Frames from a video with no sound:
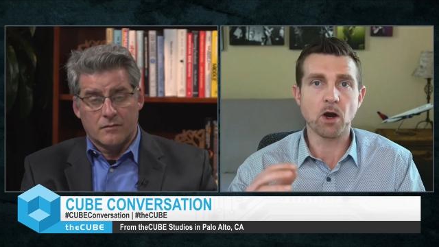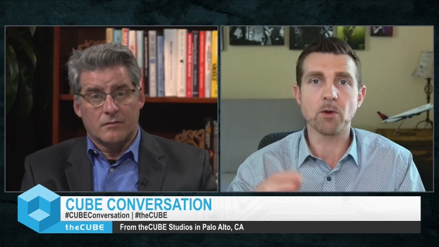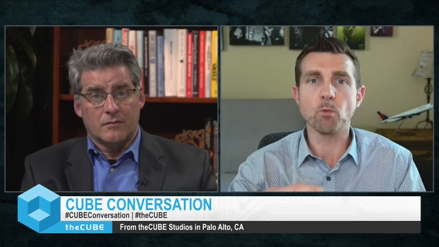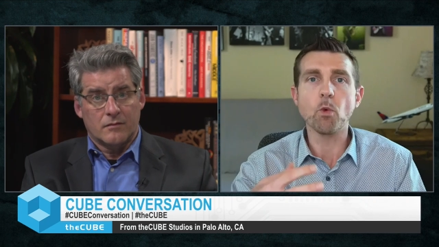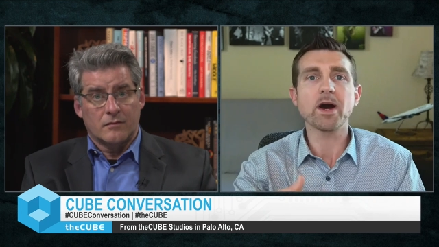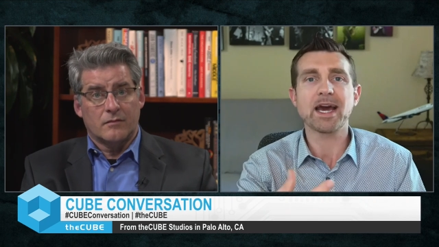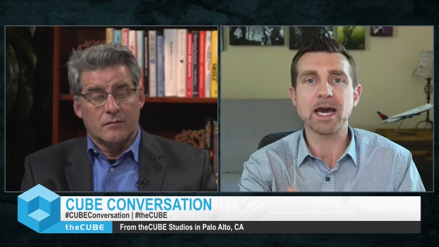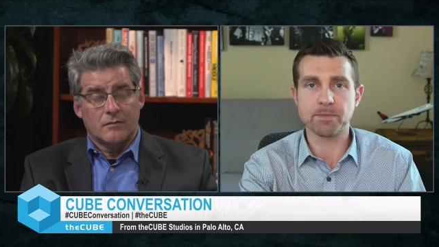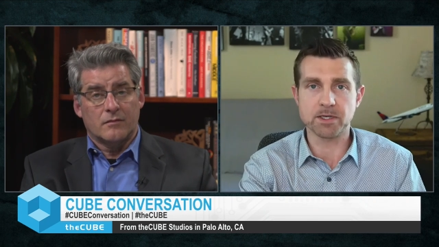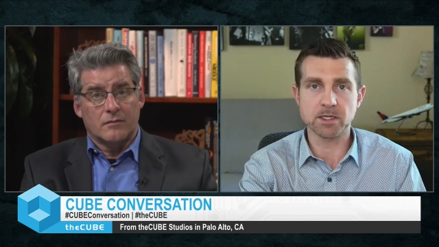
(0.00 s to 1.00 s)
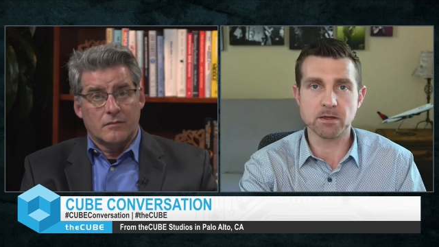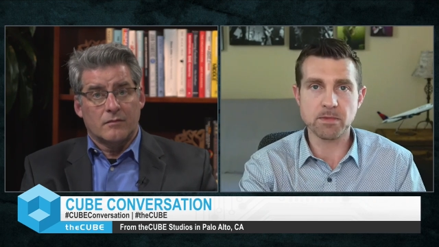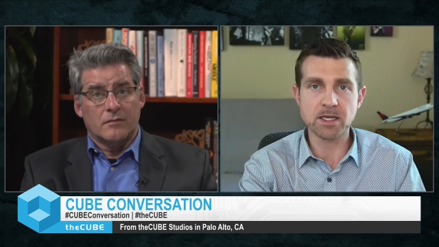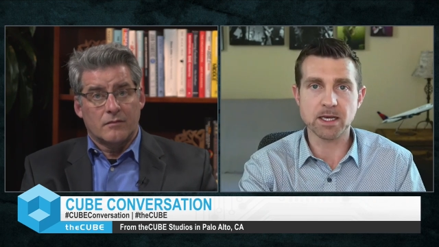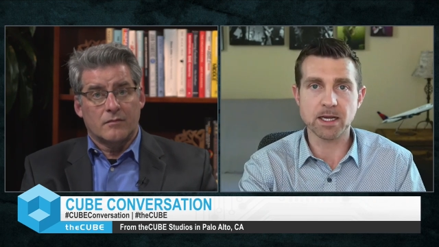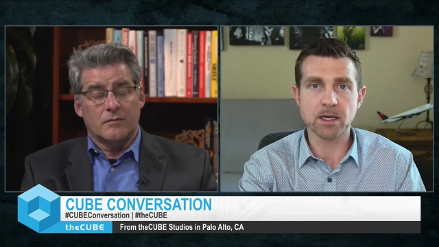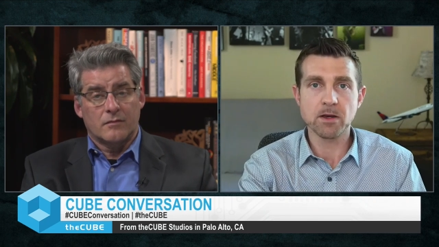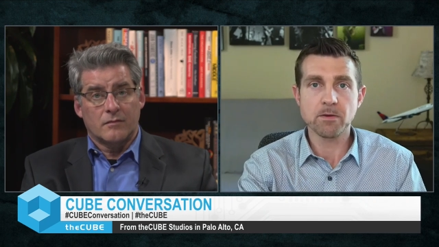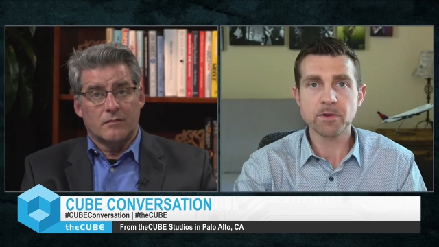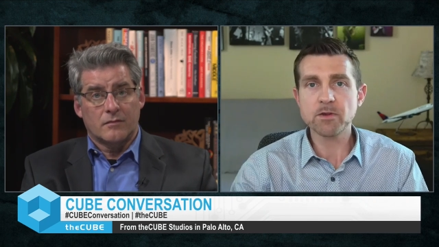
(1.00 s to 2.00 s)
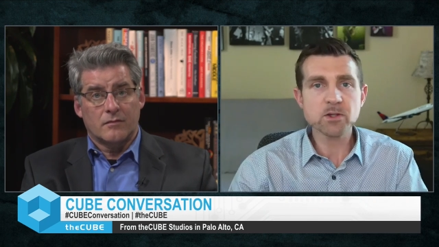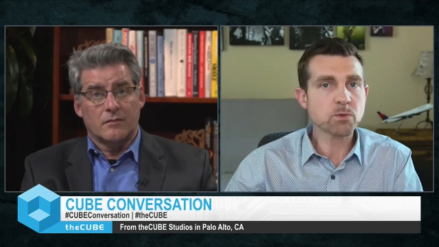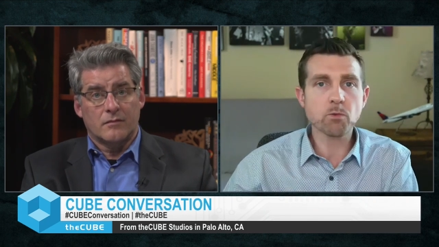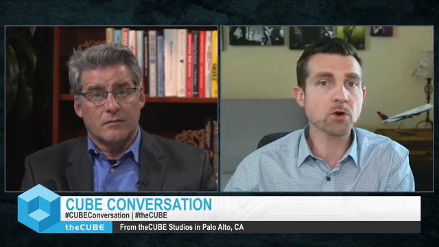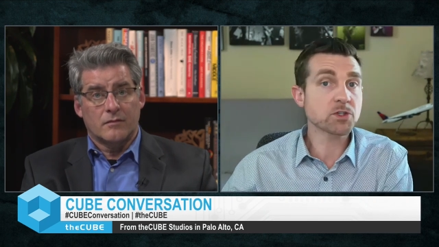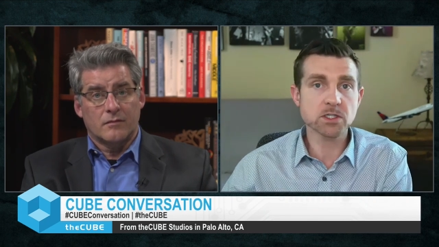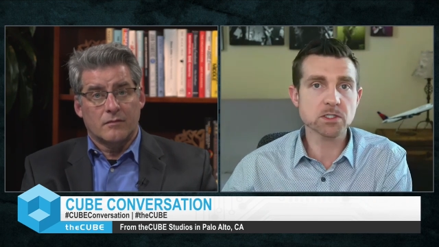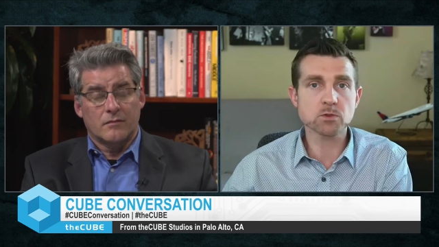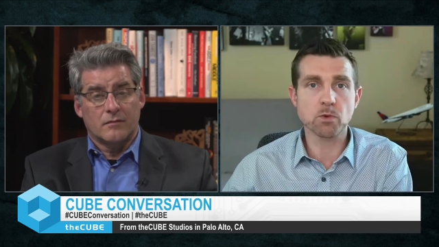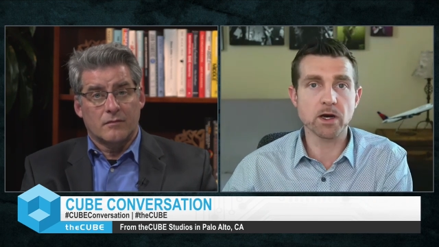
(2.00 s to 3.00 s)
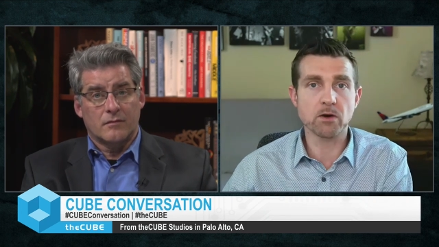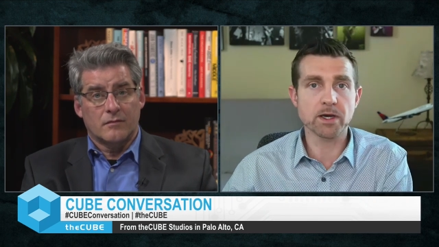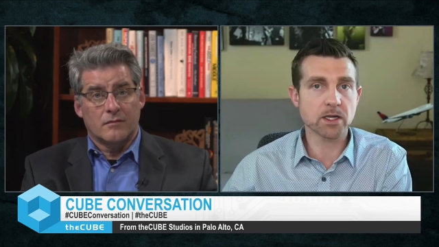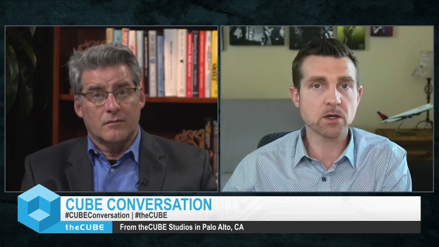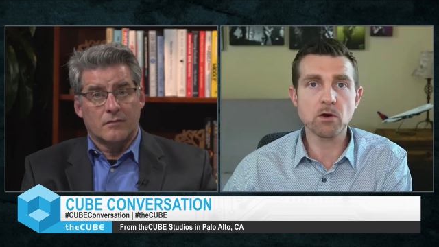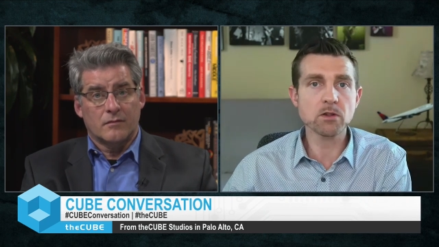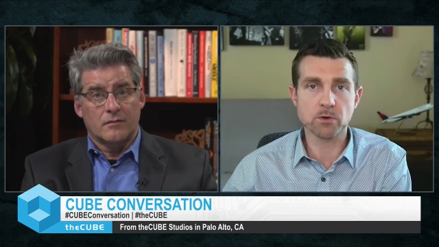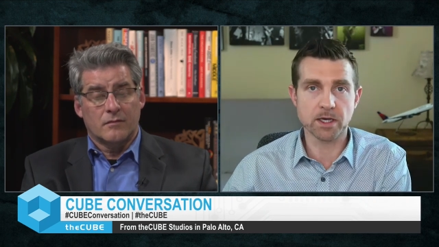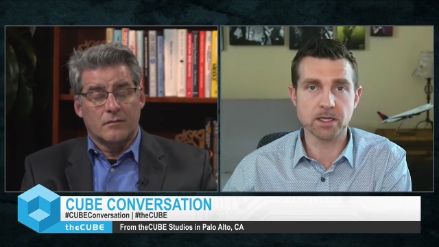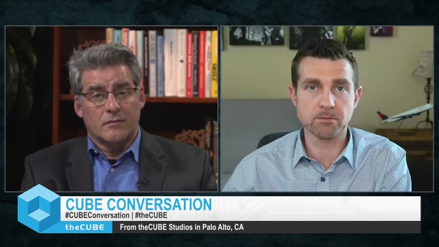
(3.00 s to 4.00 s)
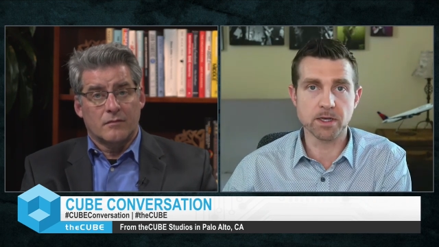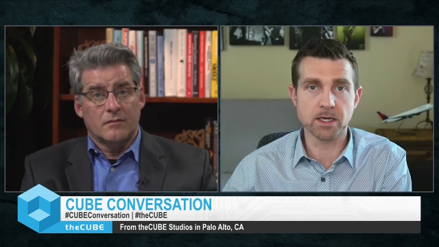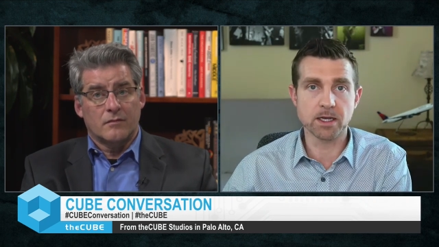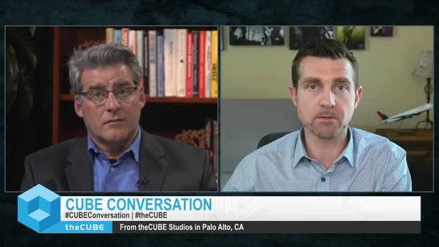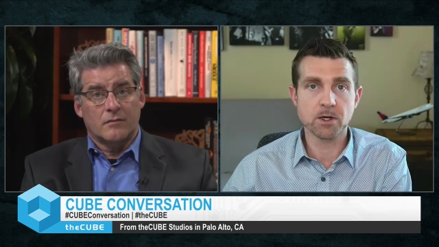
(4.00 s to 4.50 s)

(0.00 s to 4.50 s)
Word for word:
Speaker 1: on what happened in a meeting. Now, this would work just as well in a co-located meeting.